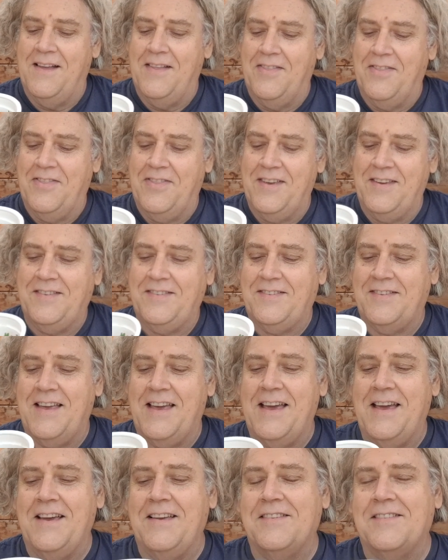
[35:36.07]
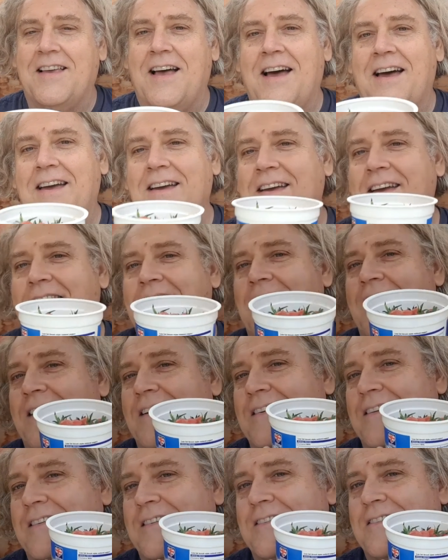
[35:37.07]
This is a
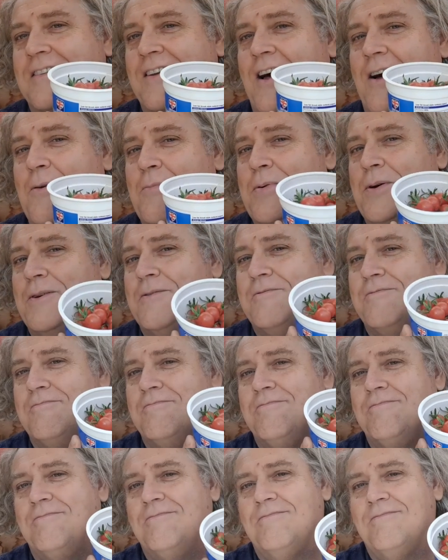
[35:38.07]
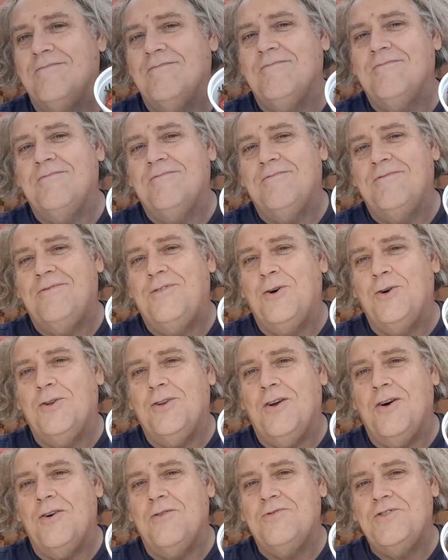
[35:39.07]
tub
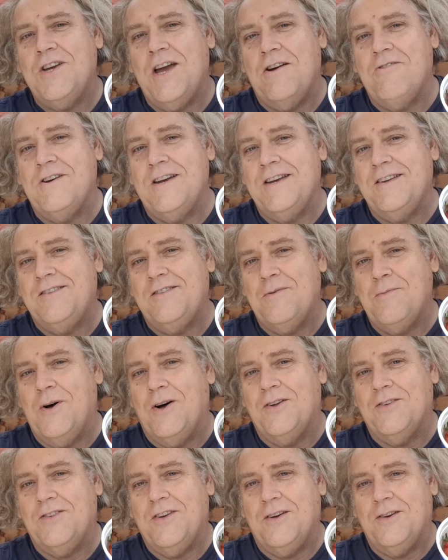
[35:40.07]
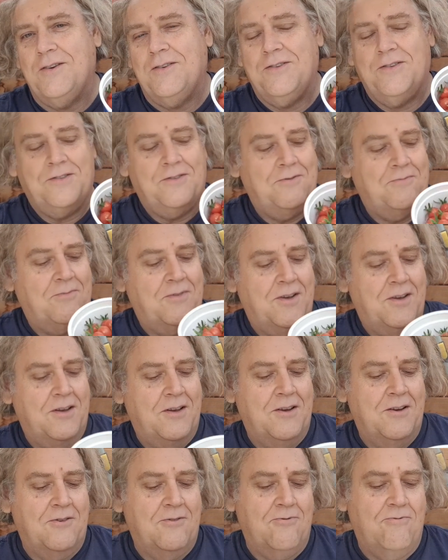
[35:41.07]
full of cherry tomatoes.
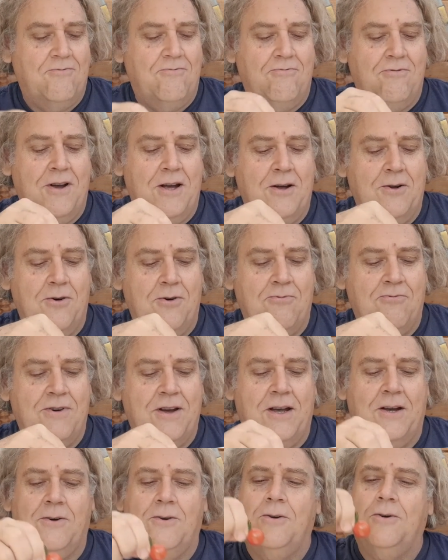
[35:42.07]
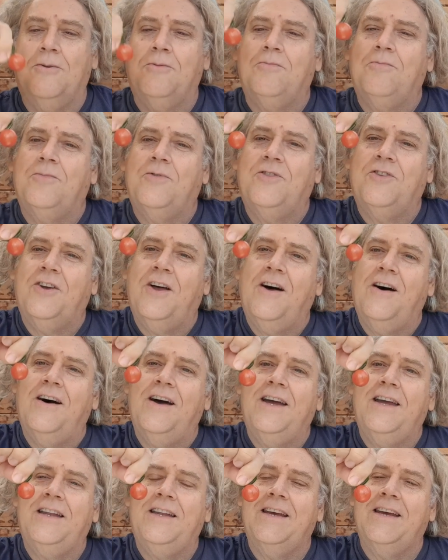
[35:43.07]
Real
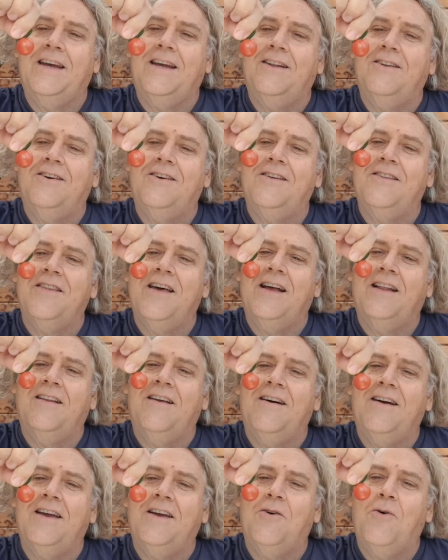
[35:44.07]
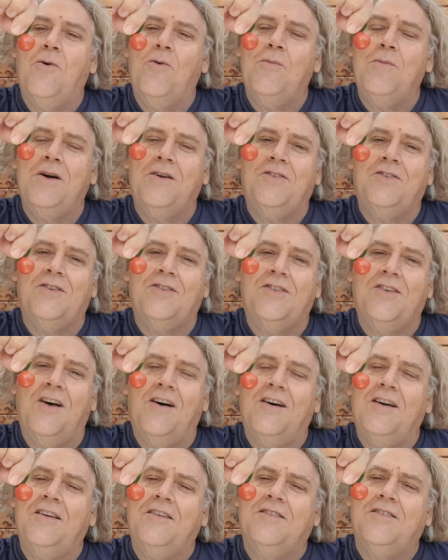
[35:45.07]
tiny. Look, they're like almost the
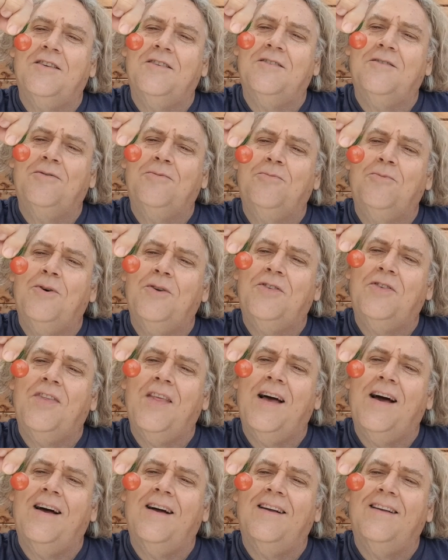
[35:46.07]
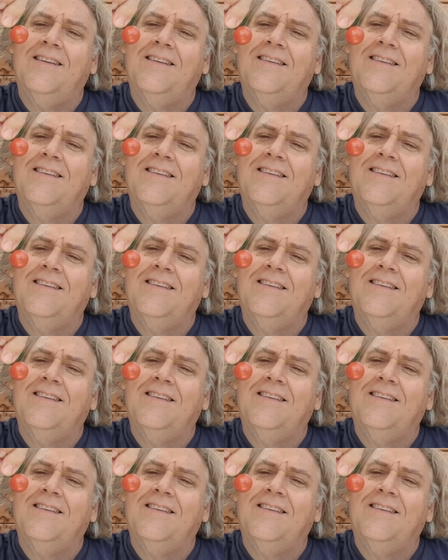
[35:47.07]
size of, what's that?